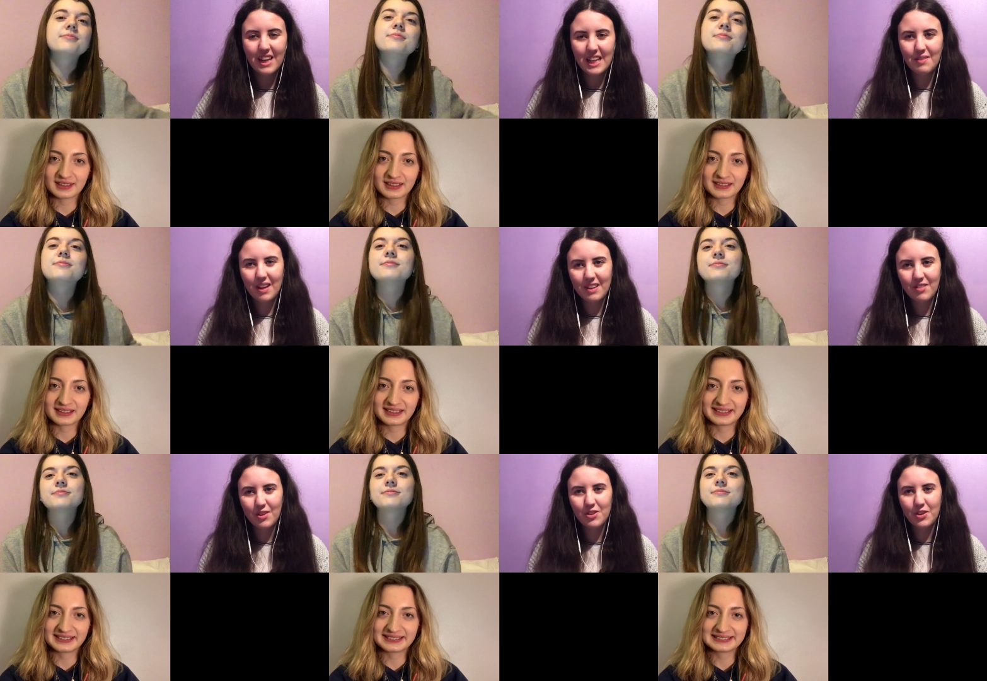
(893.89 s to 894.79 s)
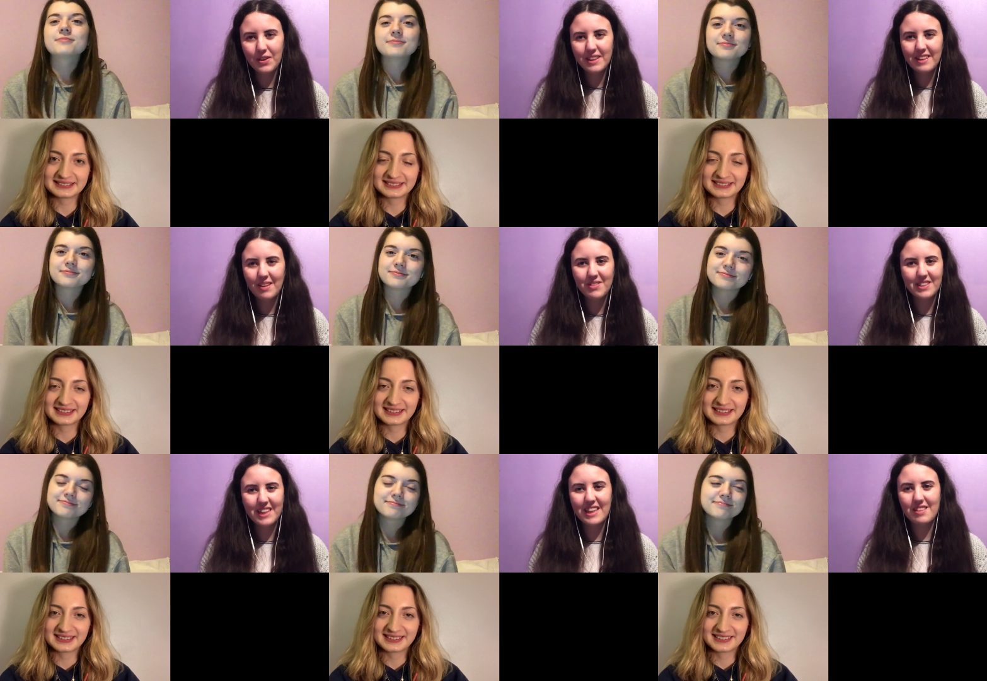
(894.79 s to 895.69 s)
Speaker 1: Leave a like if you enjoyed and we'll
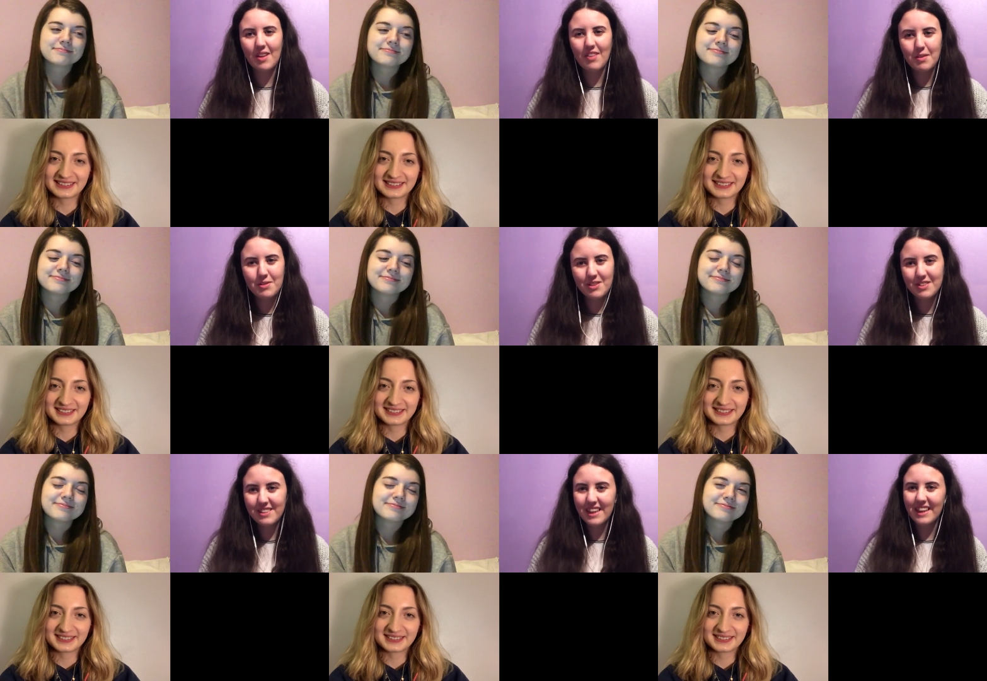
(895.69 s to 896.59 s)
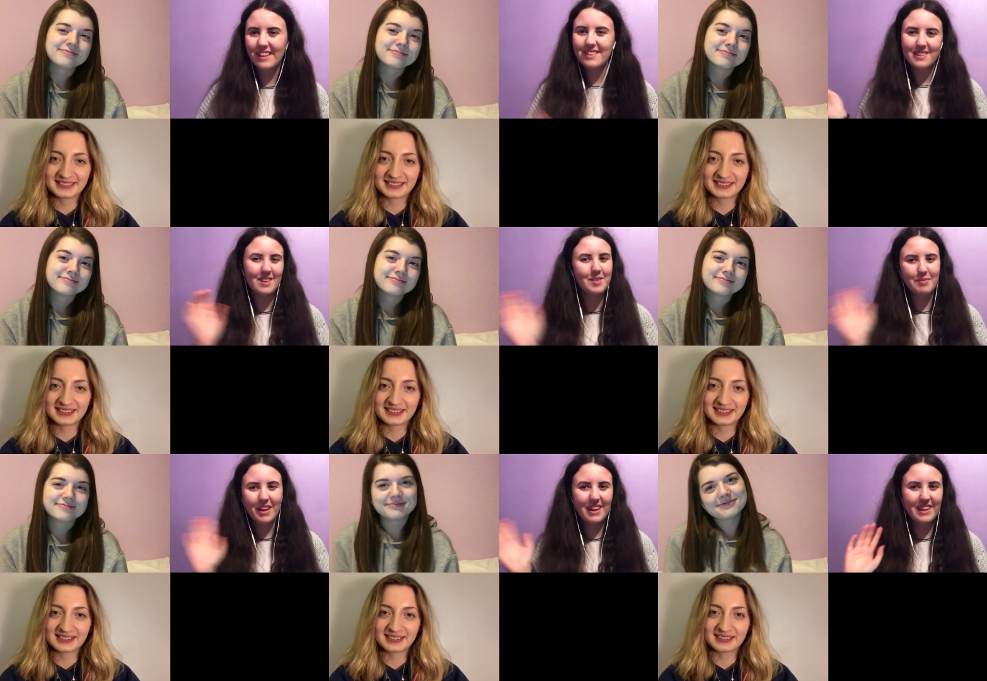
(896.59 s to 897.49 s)
see you next time for episode six.
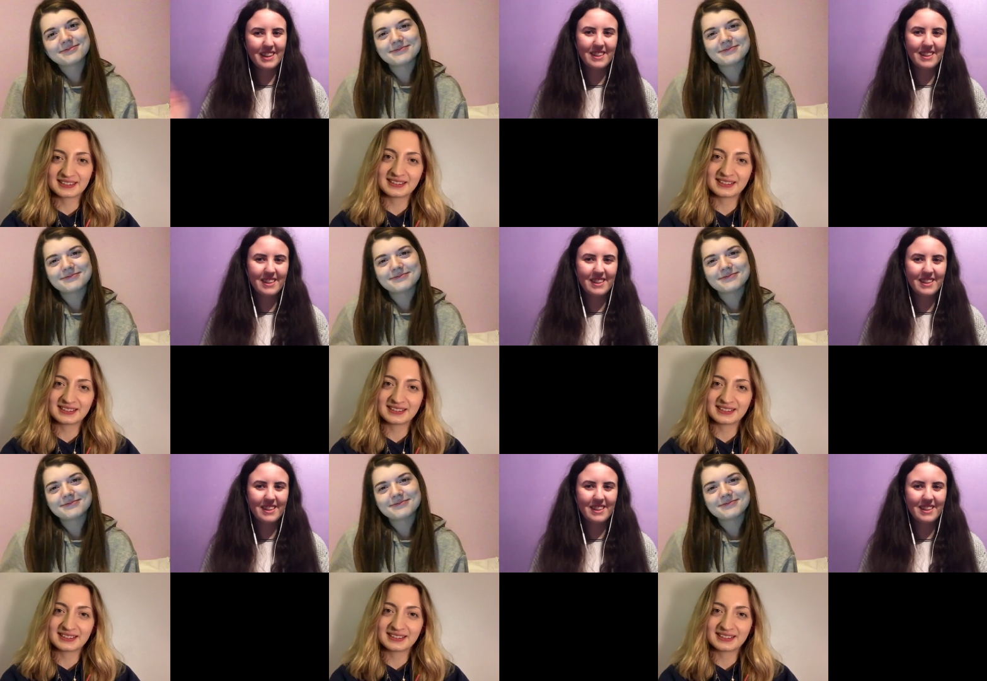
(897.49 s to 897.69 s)
Bye!